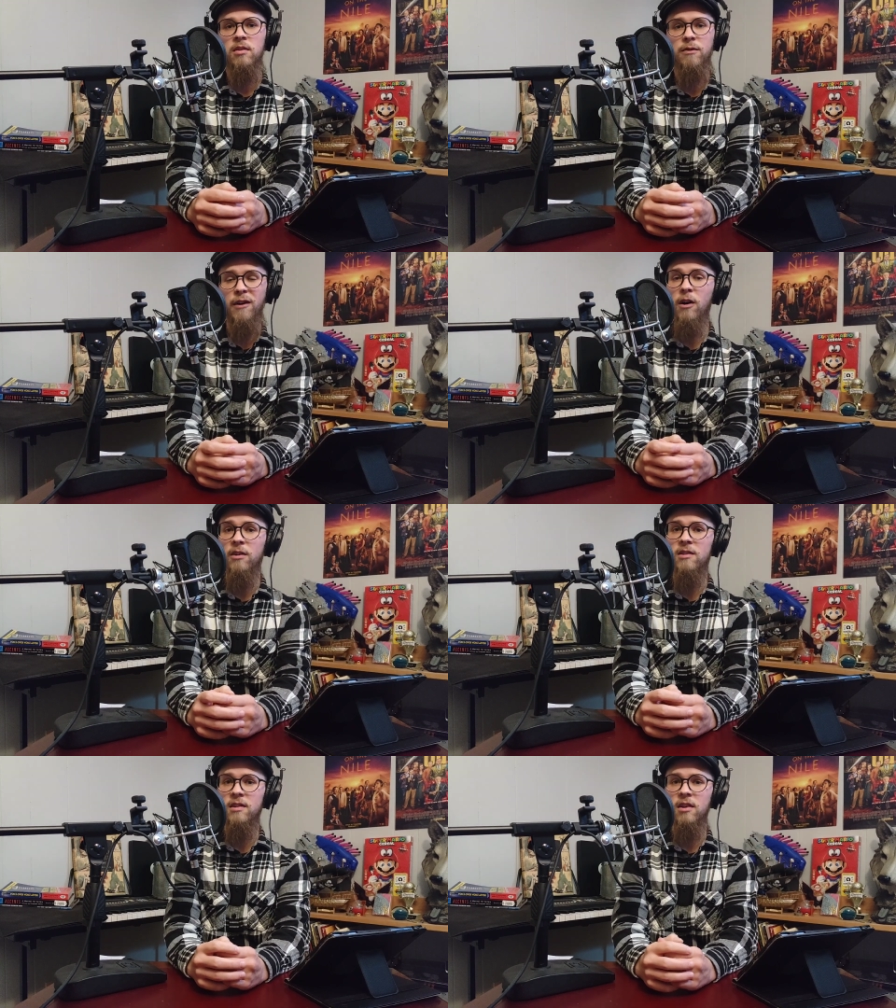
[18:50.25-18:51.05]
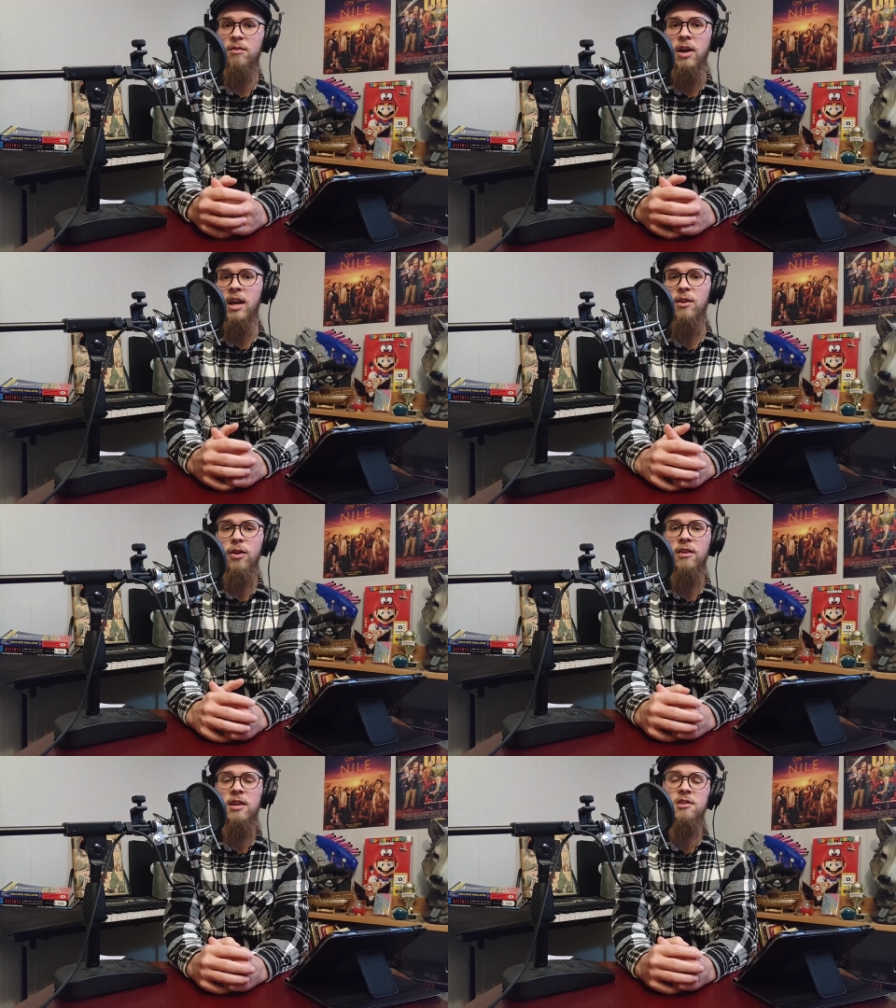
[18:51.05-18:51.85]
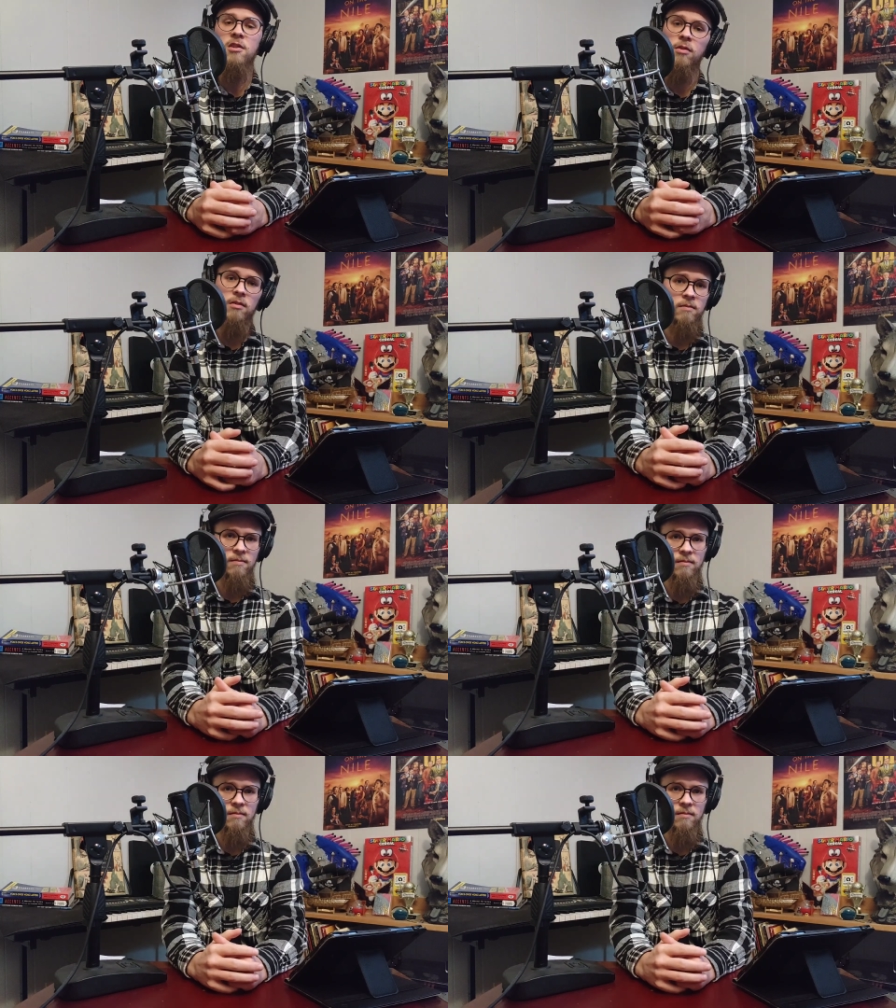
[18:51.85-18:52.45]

fault of anything they do.